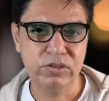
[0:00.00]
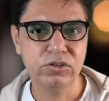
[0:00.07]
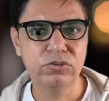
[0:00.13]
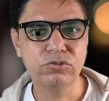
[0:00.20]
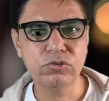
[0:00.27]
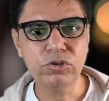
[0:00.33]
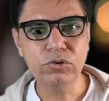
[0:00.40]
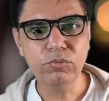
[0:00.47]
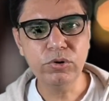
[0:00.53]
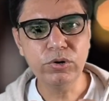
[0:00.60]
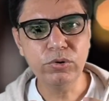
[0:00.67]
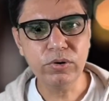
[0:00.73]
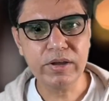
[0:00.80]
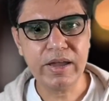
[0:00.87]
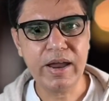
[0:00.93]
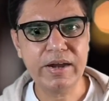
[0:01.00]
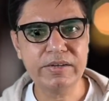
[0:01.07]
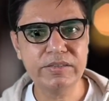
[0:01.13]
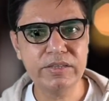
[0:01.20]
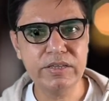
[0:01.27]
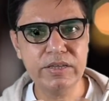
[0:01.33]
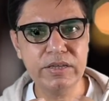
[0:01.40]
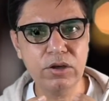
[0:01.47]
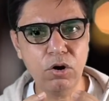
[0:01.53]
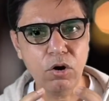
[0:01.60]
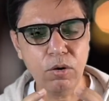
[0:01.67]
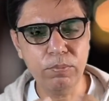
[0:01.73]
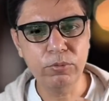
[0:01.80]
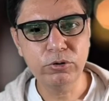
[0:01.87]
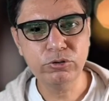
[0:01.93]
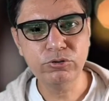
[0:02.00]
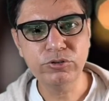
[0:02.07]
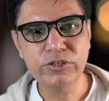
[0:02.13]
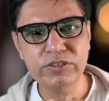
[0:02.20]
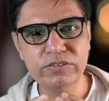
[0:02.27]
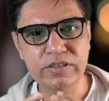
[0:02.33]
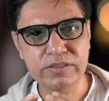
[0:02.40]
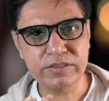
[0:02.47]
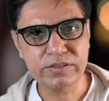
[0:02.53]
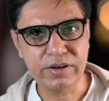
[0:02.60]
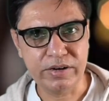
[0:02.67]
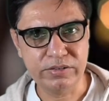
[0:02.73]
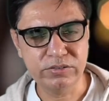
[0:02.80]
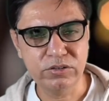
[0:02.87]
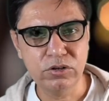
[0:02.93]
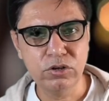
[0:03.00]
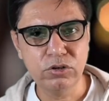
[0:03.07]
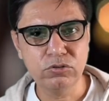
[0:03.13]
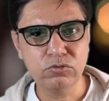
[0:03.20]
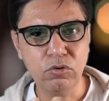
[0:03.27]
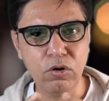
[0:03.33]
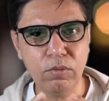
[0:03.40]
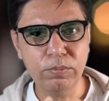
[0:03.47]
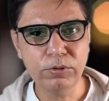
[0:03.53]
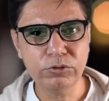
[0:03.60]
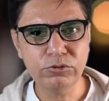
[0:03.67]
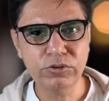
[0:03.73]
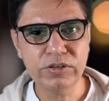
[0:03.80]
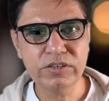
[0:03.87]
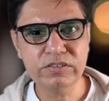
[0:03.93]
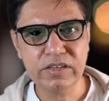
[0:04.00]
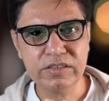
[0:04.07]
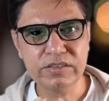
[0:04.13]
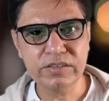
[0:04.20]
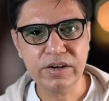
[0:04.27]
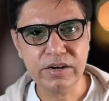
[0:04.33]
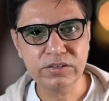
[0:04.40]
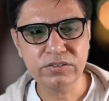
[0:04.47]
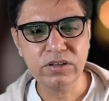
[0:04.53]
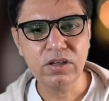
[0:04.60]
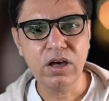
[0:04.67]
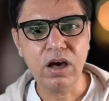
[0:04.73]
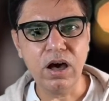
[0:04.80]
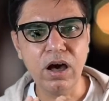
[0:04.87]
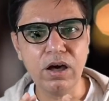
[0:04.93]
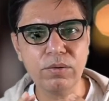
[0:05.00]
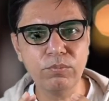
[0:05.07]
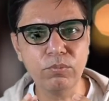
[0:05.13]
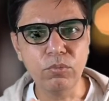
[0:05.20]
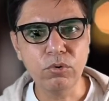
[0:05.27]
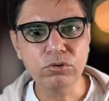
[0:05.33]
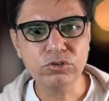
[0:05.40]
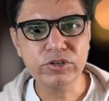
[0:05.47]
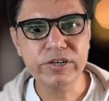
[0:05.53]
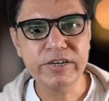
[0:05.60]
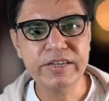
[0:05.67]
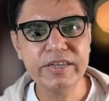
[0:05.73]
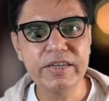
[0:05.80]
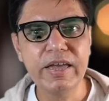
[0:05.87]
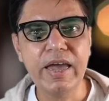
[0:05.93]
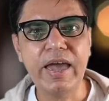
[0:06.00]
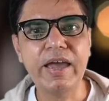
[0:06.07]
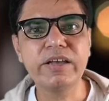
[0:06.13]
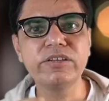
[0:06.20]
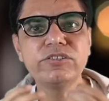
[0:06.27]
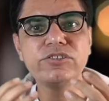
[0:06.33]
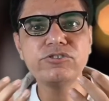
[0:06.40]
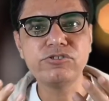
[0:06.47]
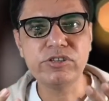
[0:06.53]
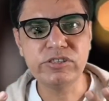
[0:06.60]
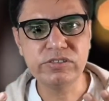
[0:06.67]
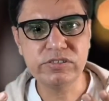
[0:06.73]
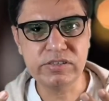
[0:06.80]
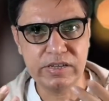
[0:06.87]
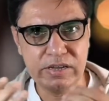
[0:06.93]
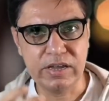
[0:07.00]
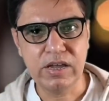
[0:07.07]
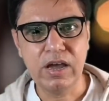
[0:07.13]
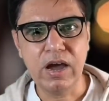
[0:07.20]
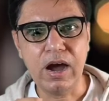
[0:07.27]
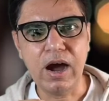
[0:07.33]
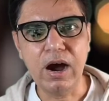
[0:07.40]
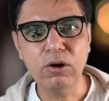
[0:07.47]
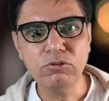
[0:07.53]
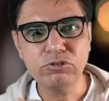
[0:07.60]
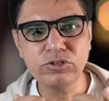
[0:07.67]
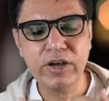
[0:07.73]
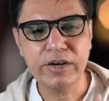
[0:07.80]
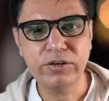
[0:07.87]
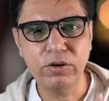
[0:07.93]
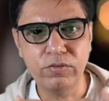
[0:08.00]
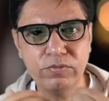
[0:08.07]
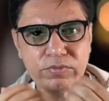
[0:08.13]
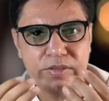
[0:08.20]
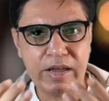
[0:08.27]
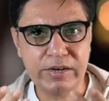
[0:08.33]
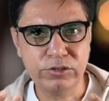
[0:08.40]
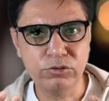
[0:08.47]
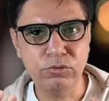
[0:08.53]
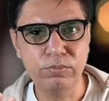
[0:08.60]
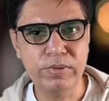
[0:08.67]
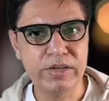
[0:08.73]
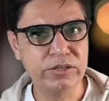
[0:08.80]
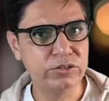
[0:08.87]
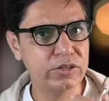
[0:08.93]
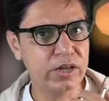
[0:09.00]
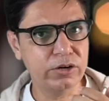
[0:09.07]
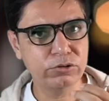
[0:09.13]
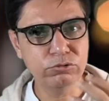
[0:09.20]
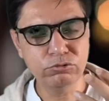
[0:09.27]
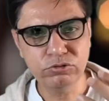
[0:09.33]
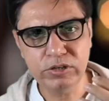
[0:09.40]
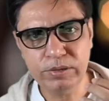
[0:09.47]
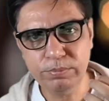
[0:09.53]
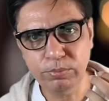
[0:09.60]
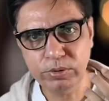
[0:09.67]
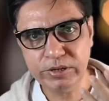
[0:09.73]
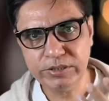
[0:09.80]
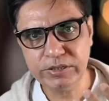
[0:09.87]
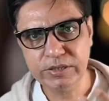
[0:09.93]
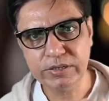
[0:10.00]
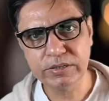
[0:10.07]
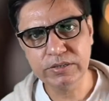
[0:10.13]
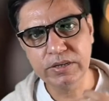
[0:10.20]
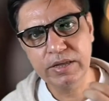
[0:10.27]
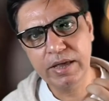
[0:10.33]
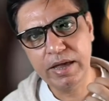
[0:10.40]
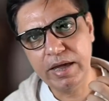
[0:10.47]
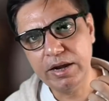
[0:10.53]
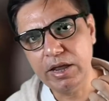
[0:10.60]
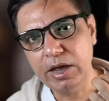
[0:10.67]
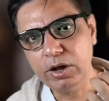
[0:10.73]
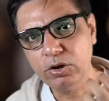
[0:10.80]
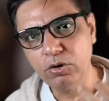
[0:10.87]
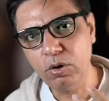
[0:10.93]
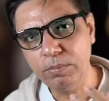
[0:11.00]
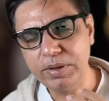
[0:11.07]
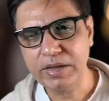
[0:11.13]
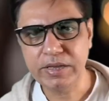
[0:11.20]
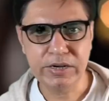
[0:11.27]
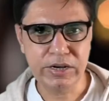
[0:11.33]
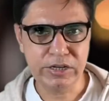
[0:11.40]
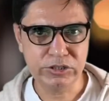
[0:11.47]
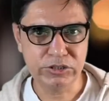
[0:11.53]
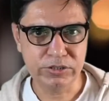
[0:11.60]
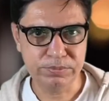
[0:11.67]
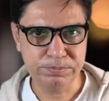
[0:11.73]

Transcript: So you would look at the opportunities and threats. So opportunities and threats are mostly extrinsic, outside of that domain. They are usually political and economic in nature,